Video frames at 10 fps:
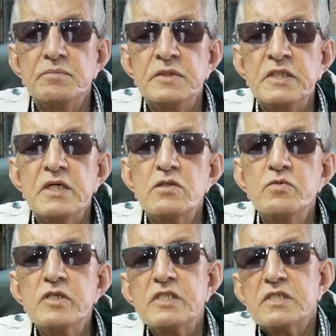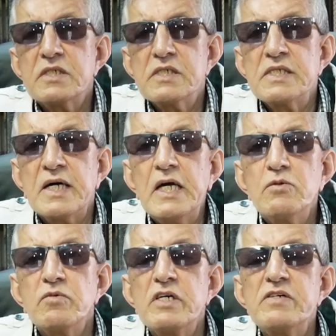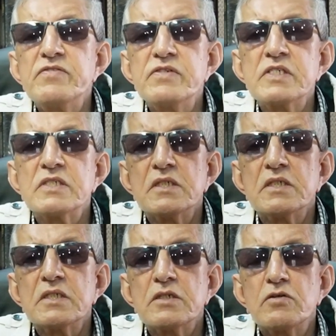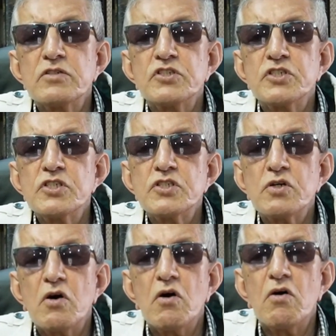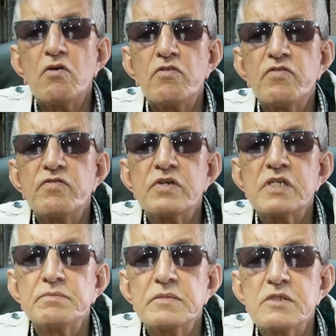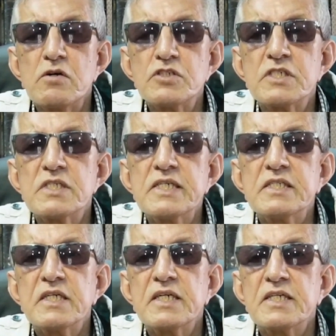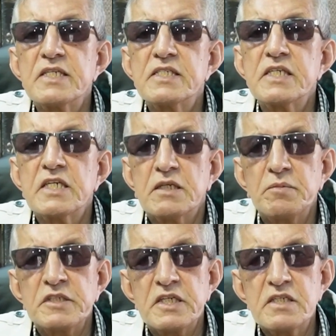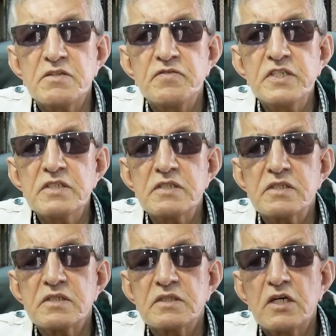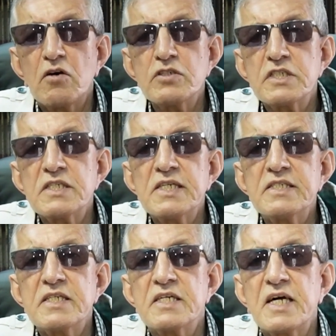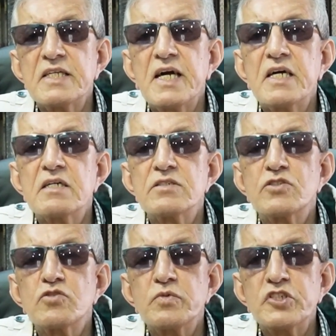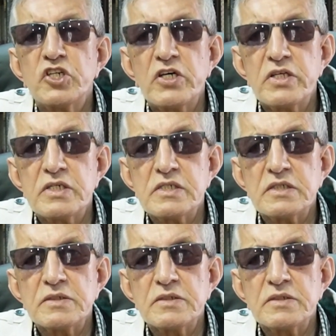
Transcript: In other words, a light wave consists of oscillating electric and magnetic fields. They oscillate at right angles to each other.